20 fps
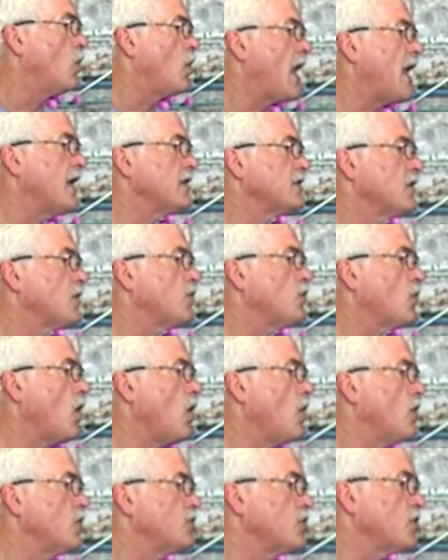as it
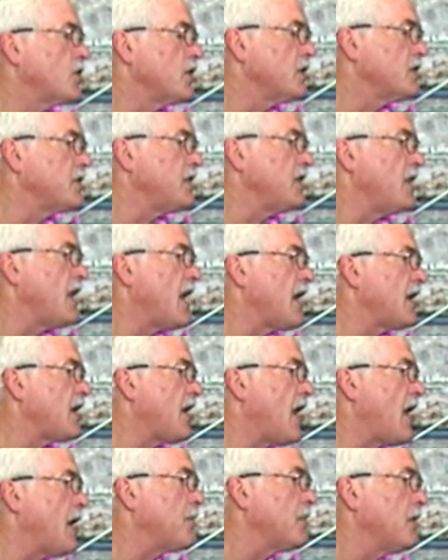grows, you're going to see that
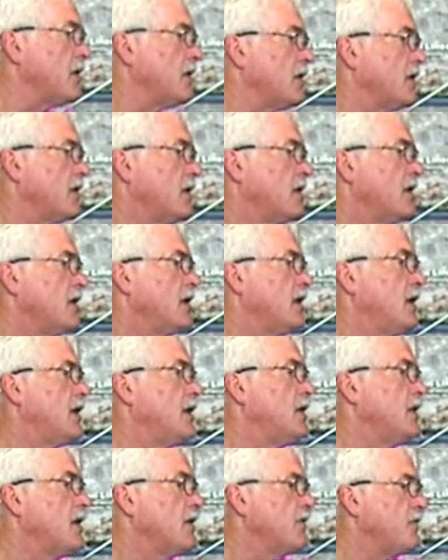happen,
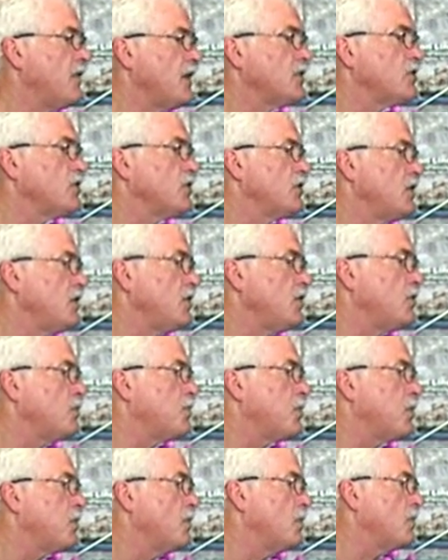and then eventually,
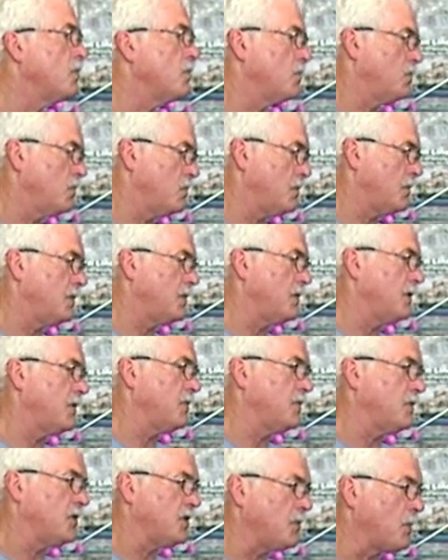
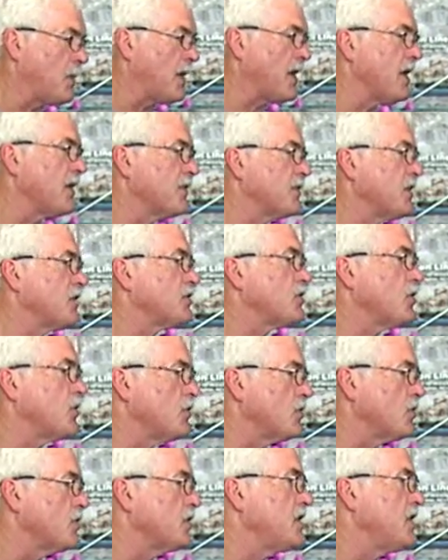depending on things go,
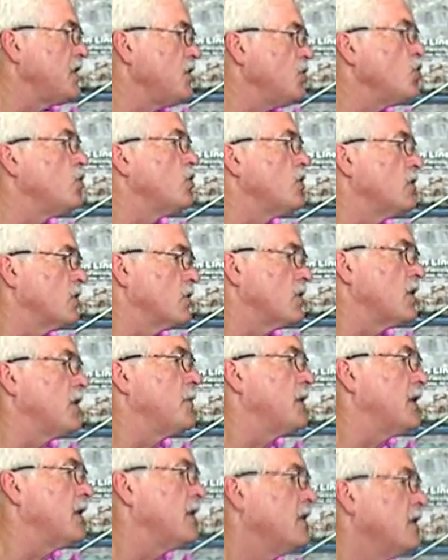you're going to see nuclear
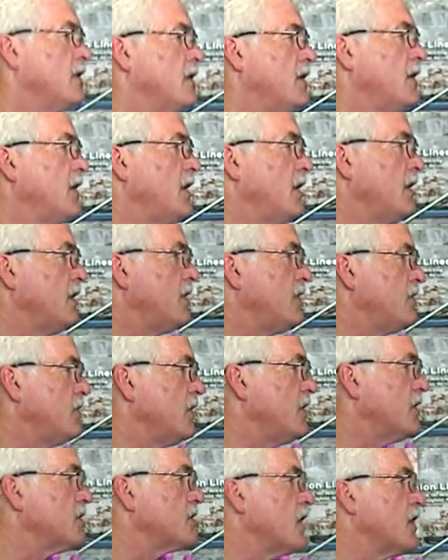come in into
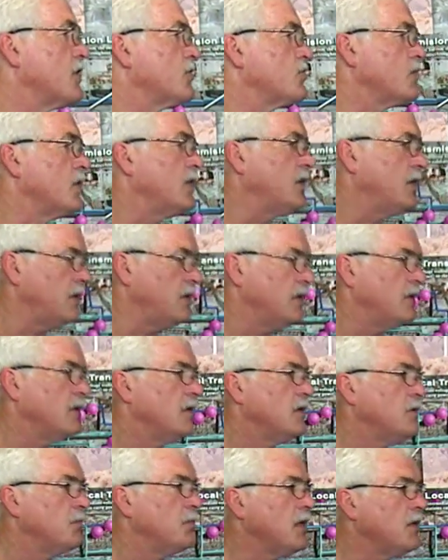this country
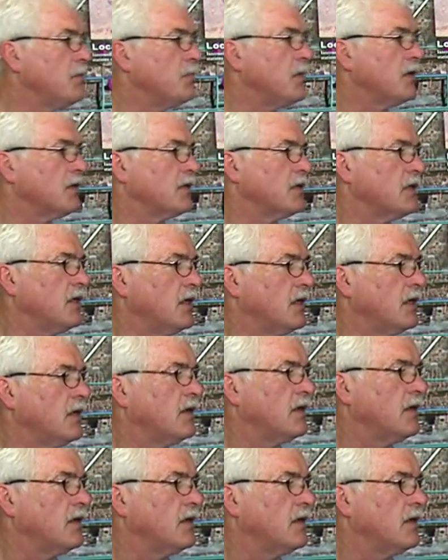being built again.